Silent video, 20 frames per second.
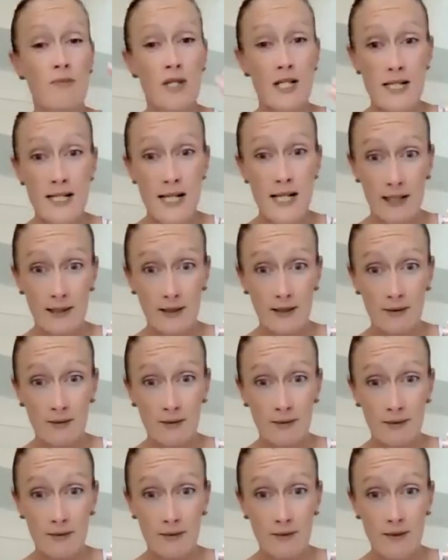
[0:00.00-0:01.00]
the sun,
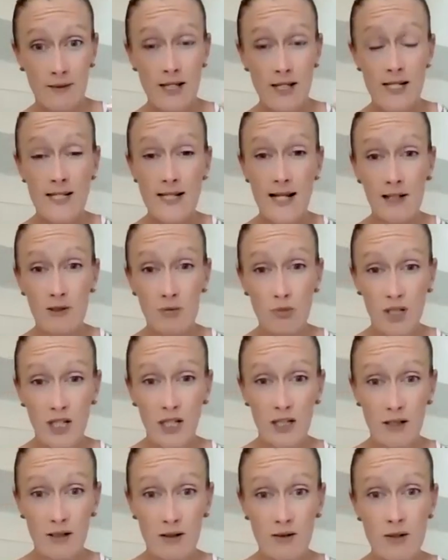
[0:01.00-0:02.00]
the sun
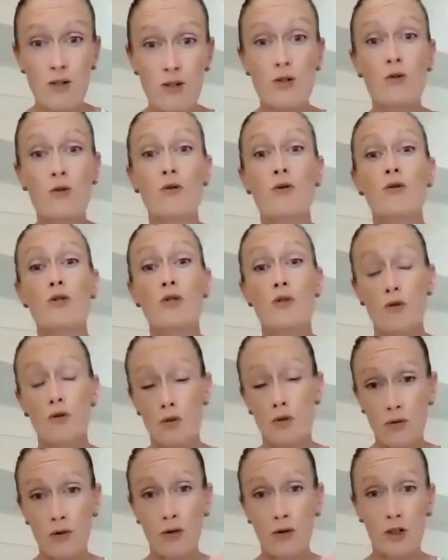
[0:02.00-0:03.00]
being source
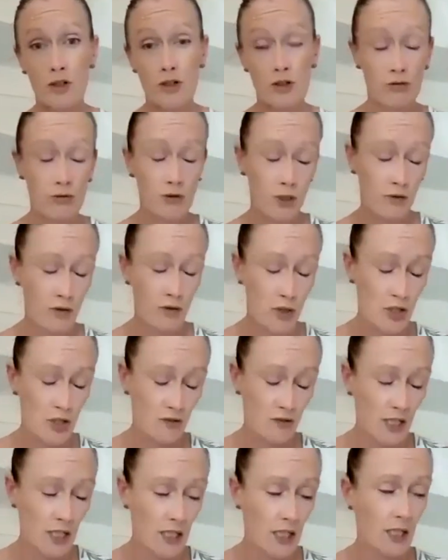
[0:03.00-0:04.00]
God, universe,
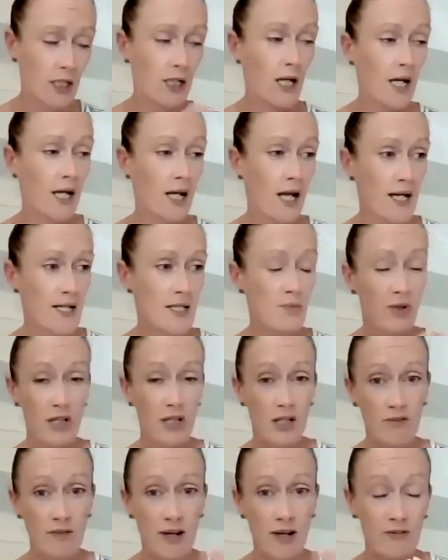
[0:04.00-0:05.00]
divinity, and us being
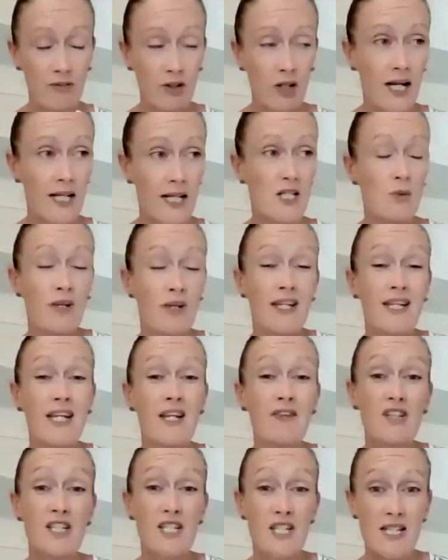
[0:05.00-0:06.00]
the ray of light. So we're
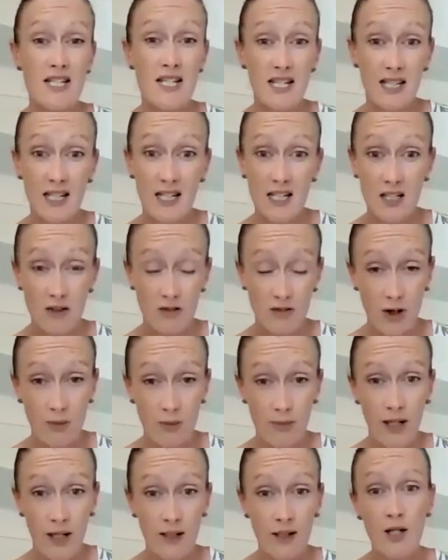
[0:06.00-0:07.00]
never disconnected from
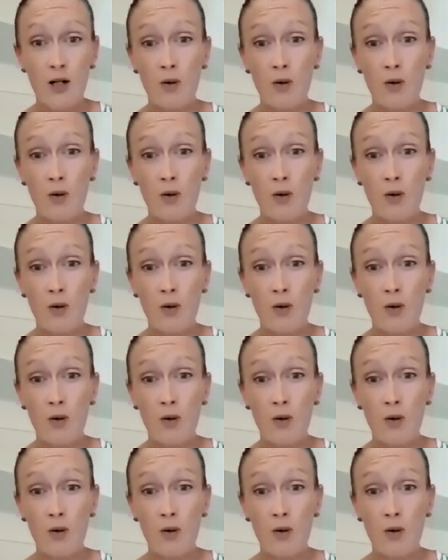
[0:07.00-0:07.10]
it.